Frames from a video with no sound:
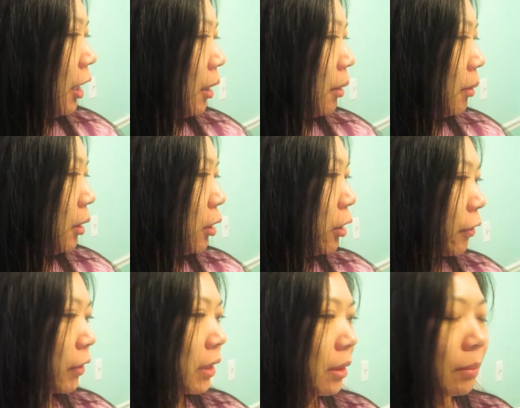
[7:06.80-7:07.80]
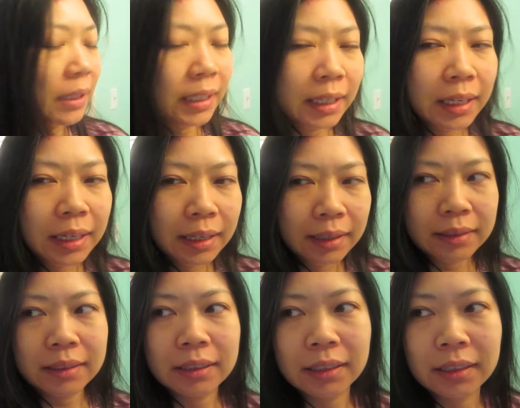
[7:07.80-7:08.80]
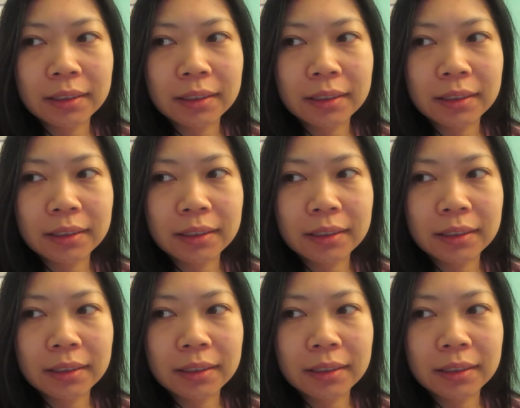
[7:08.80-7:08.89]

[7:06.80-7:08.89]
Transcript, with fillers: I'm gonna look for something to eat.